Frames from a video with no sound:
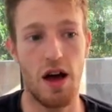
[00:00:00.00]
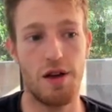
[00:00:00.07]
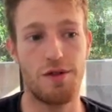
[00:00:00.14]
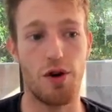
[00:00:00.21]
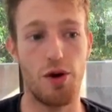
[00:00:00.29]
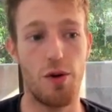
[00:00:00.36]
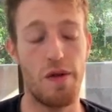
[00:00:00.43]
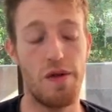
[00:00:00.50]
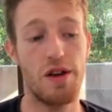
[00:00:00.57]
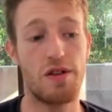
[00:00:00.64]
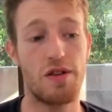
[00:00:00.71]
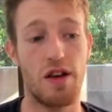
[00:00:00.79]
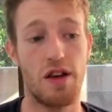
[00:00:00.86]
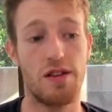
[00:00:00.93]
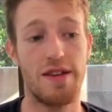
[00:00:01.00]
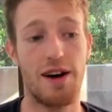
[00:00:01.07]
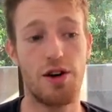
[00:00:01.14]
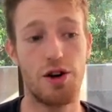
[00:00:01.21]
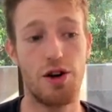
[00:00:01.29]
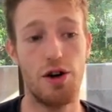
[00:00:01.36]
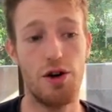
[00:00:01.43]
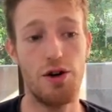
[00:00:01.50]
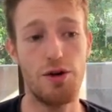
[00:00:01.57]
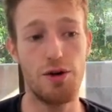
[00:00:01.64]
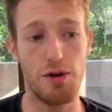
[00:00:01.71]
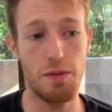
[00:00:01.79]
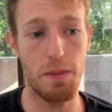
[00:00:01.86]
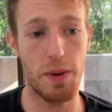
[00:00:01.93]
So this is now going to
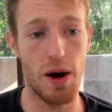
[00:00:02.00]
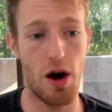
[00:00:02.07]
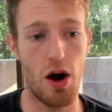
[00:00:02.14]
loop